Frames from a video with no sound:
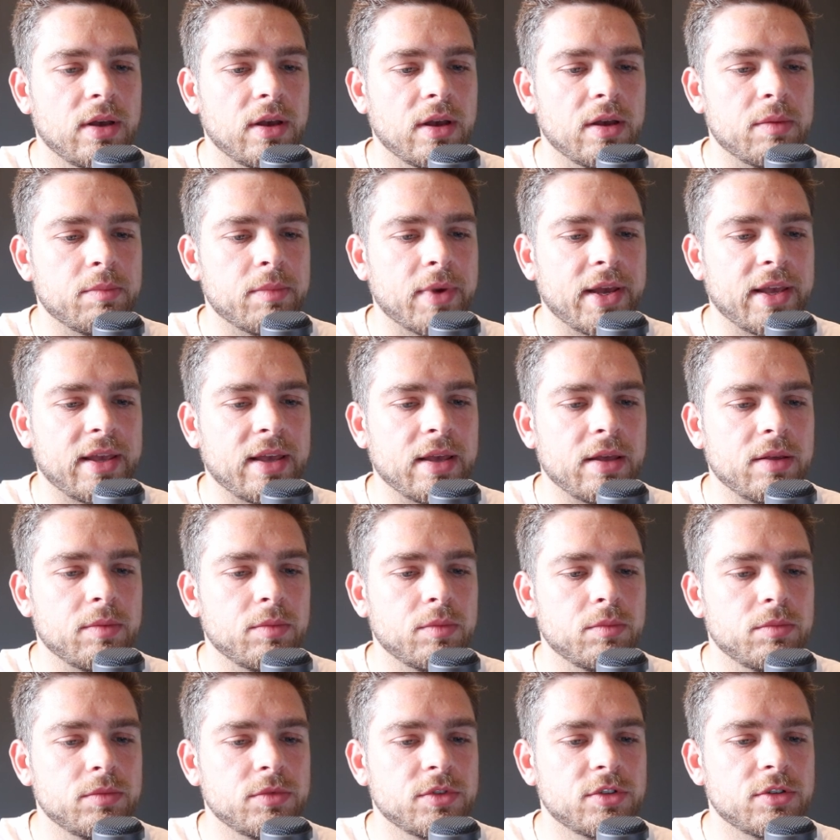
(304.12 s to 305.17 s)
and make it
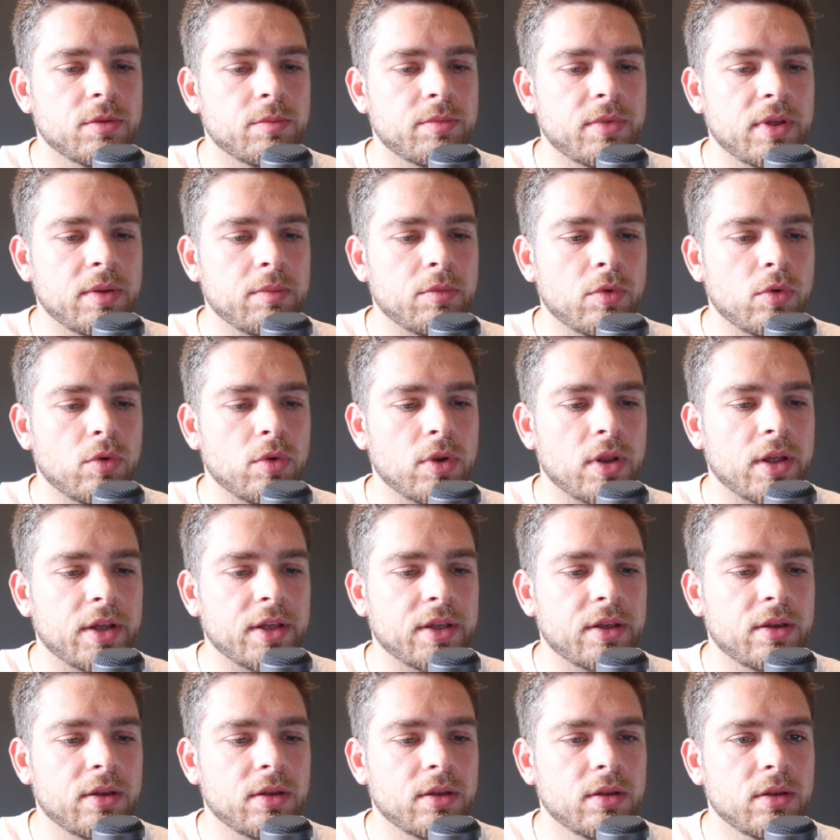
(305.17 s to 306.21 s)
something more
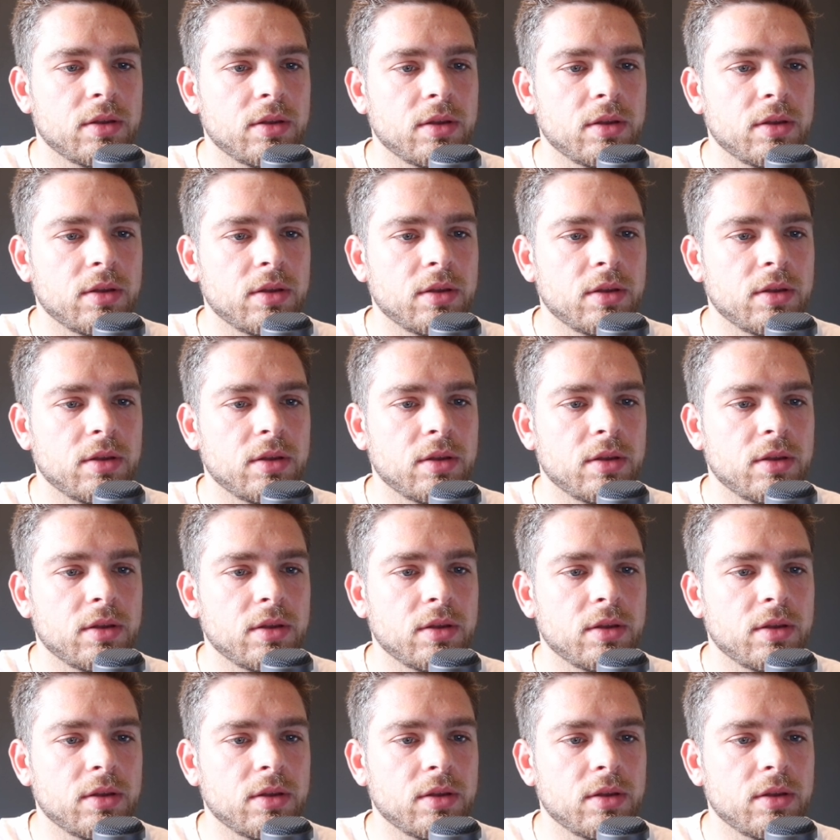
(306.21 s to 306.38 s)
like